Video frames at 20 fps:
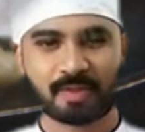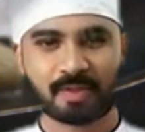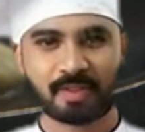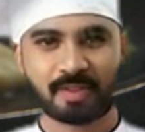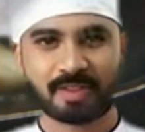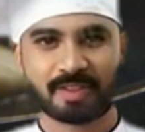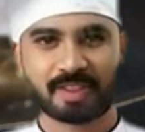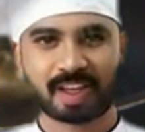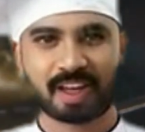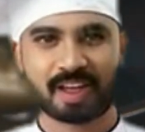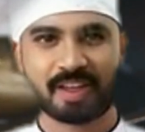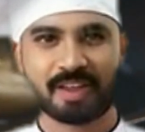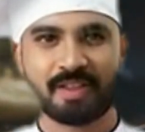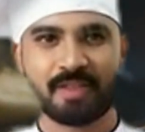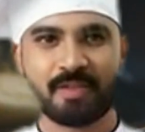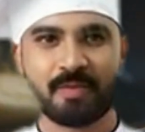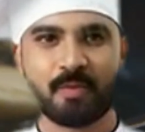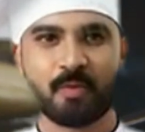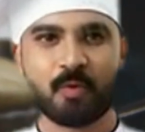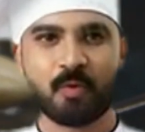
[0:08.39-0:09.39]
Today,
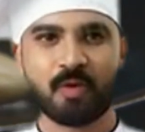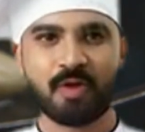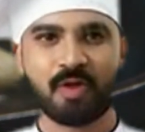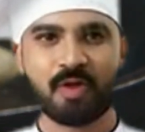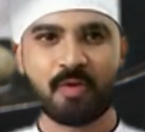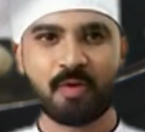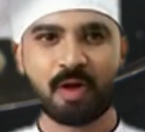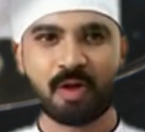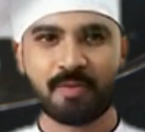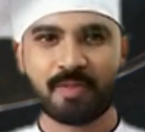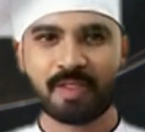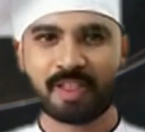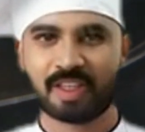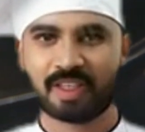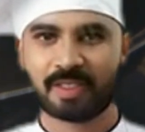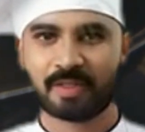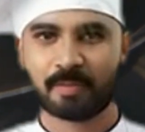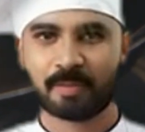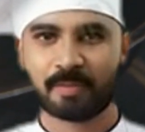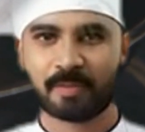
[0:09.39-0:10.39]
we're
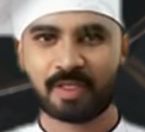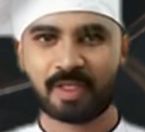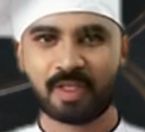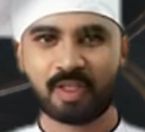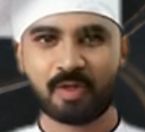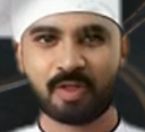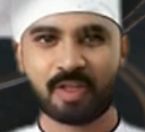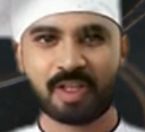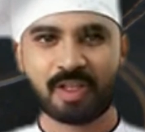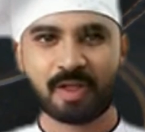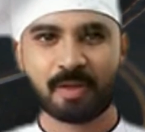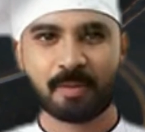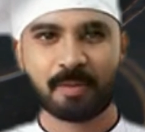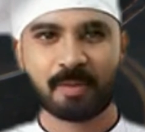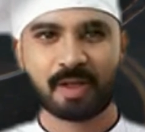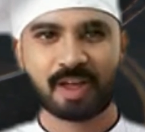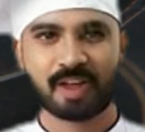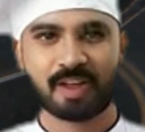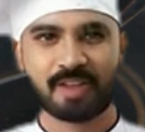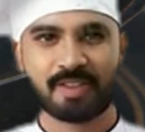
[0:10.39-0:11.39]
unraveling the mystery
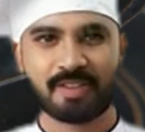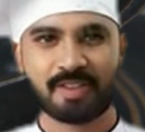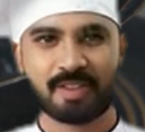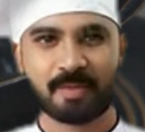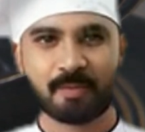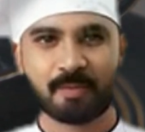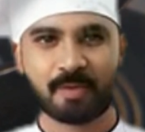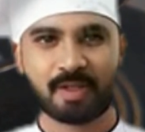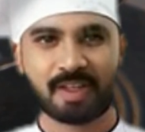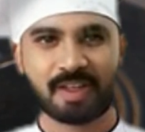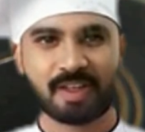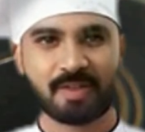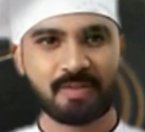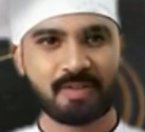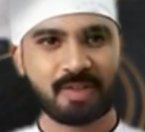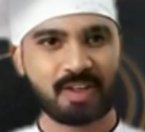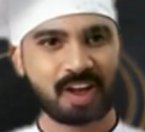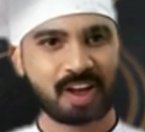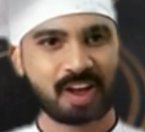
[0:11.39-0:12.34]
behind this beloved